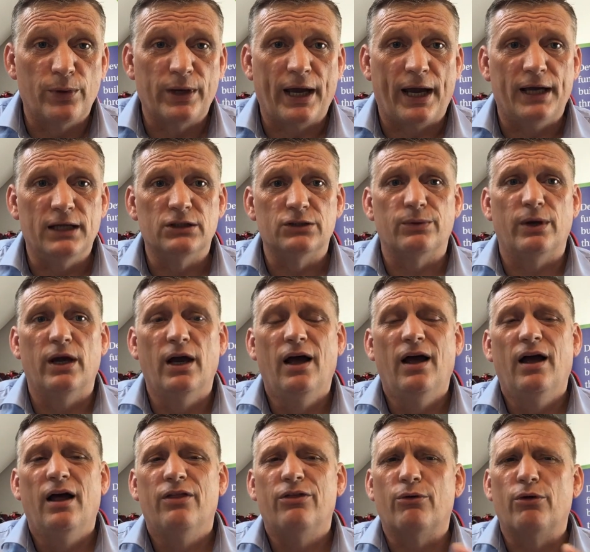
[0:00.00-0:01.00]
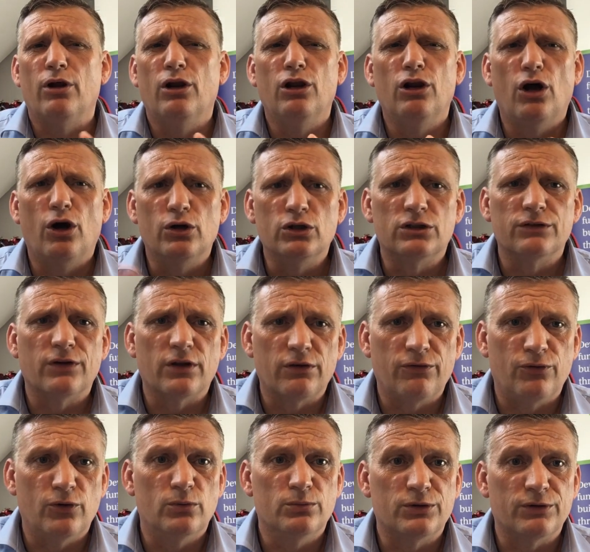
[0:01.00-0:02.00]
we get into it, there are loads of other
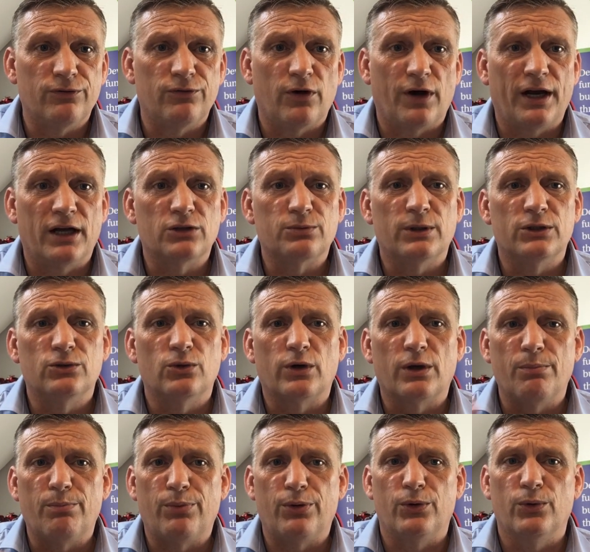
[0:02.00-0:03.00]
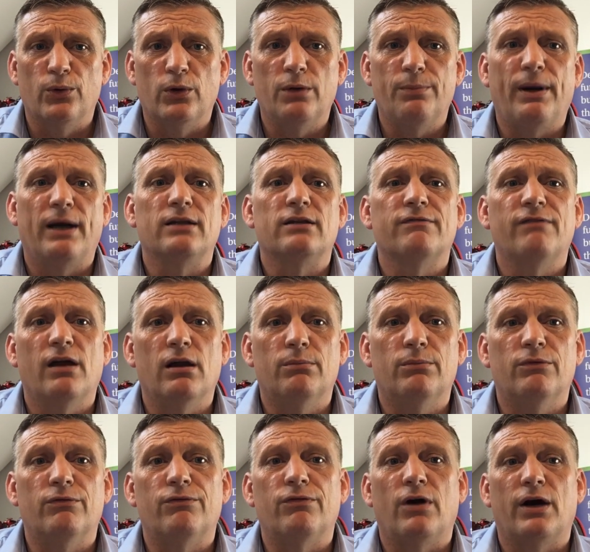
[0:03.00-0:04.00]
forms of finance. We're talking purely about
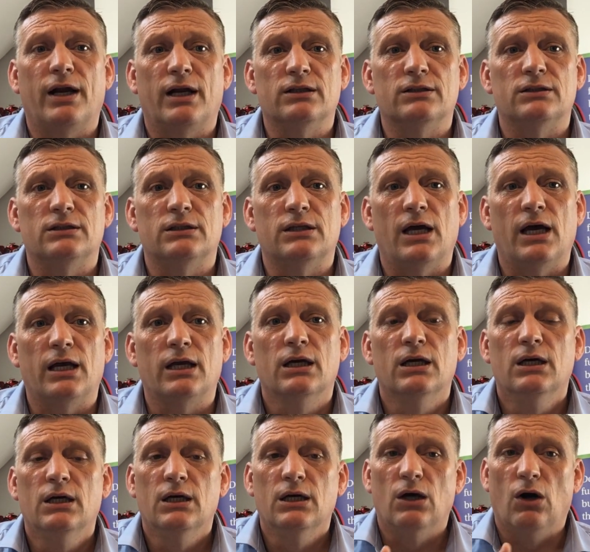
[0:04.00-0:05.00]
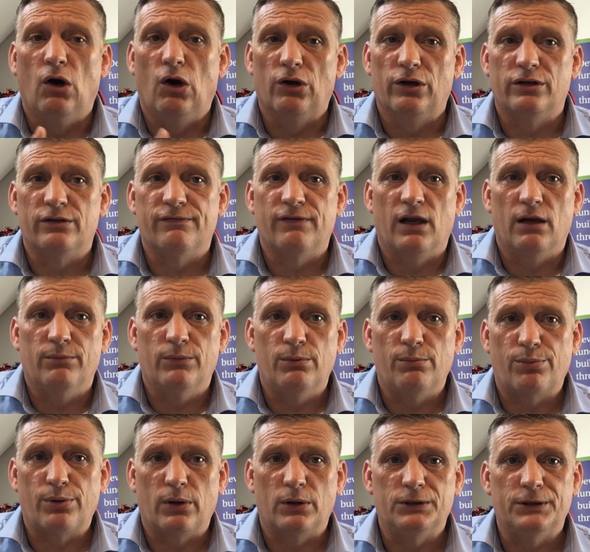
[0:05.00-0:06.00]
development finance today on a
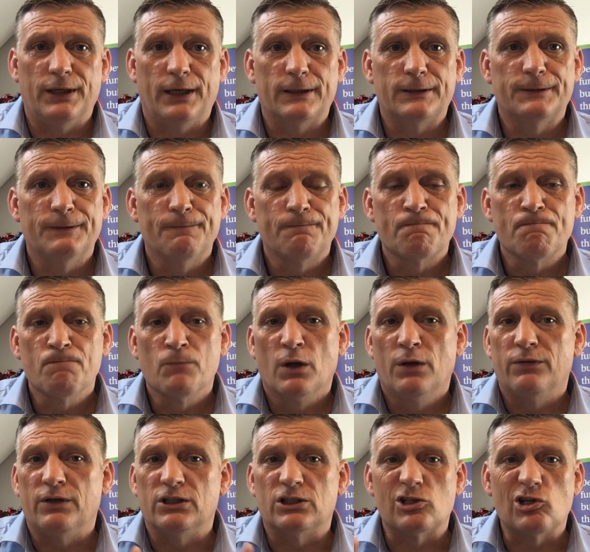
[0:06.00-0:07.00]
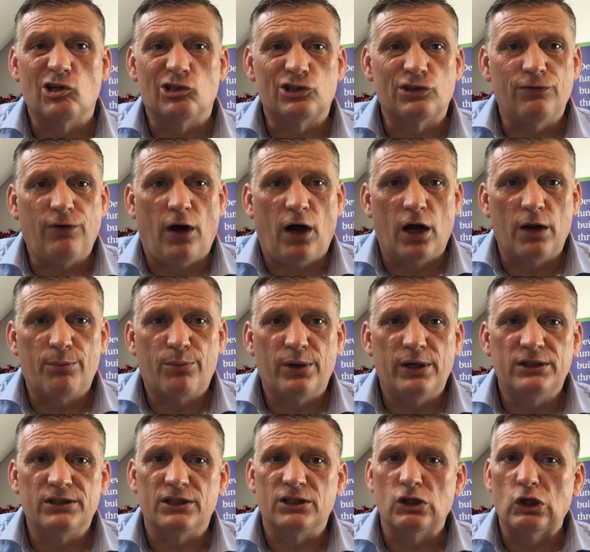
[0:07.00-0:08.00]
development project. There's lots of
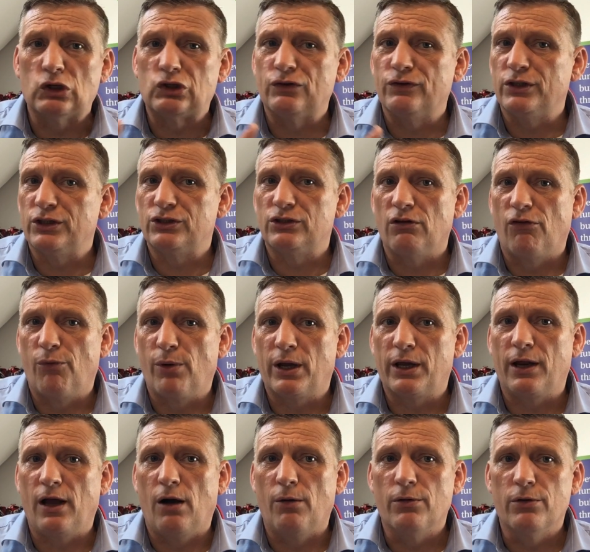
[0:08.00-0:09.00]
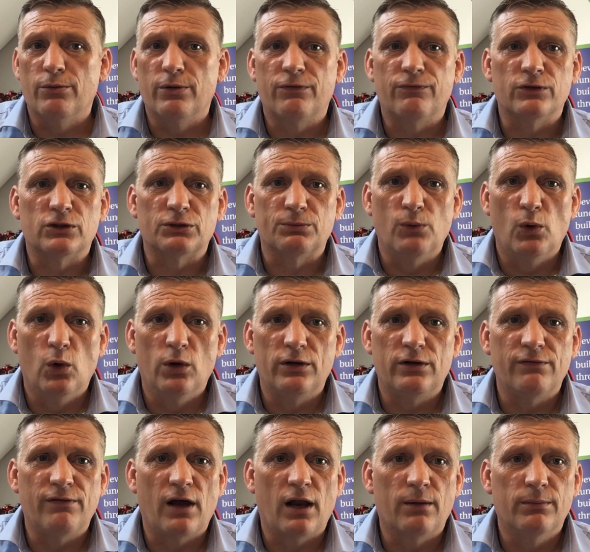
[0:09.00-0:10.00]
hybrids. There's lots of other stuff we can help you with for smaller
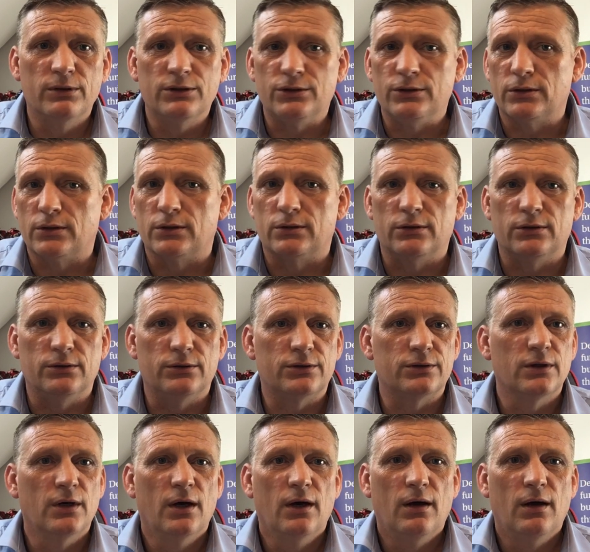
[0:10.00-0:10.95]
developments. You can use